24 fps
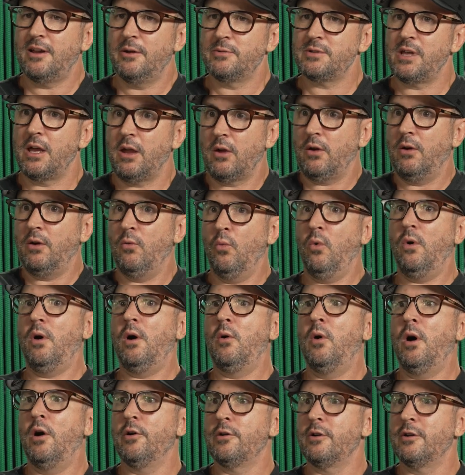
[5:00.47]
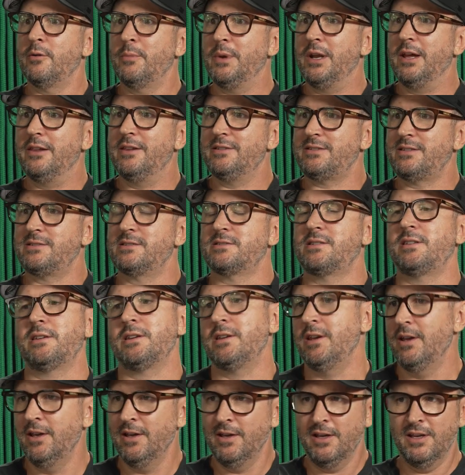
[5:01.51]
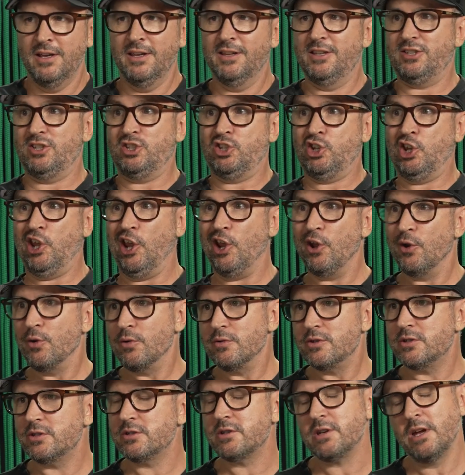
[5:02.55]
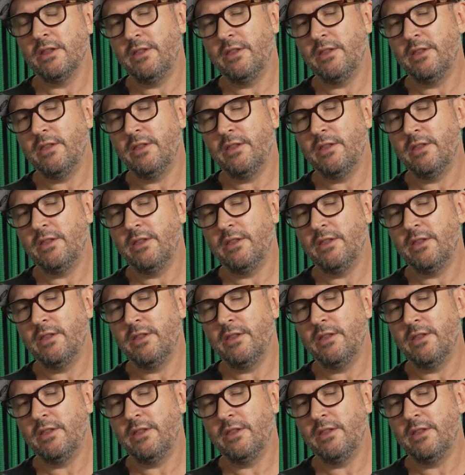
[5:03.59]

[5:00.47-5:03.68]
I was like, whoa, hold on a minute, this is like this is huge.